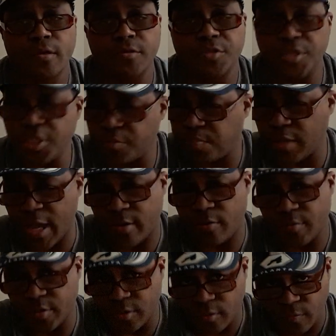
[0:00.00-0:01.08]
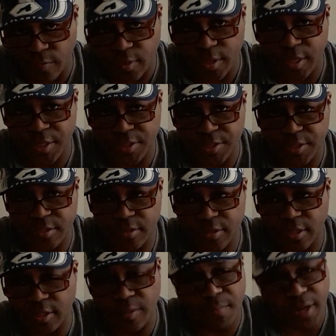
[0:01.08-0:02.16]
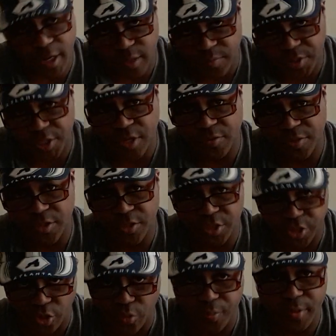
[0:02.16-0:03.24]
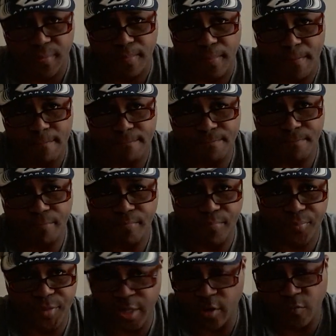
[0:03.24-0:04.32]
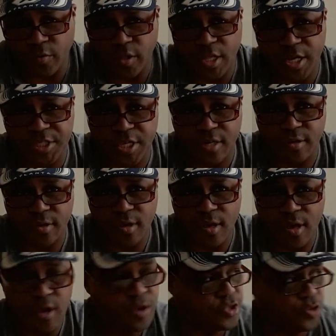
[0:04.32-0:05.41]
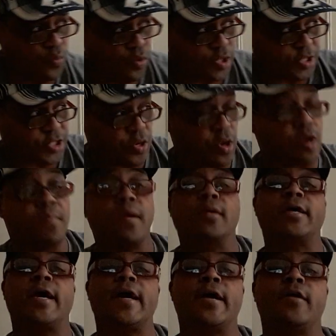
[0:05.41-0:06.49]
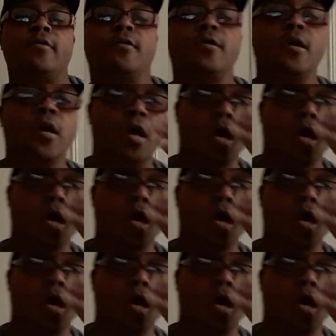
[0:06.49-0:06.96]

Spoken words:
These black women don't realize that they're making themselves look stupid. They don't realize that. You want to talk about how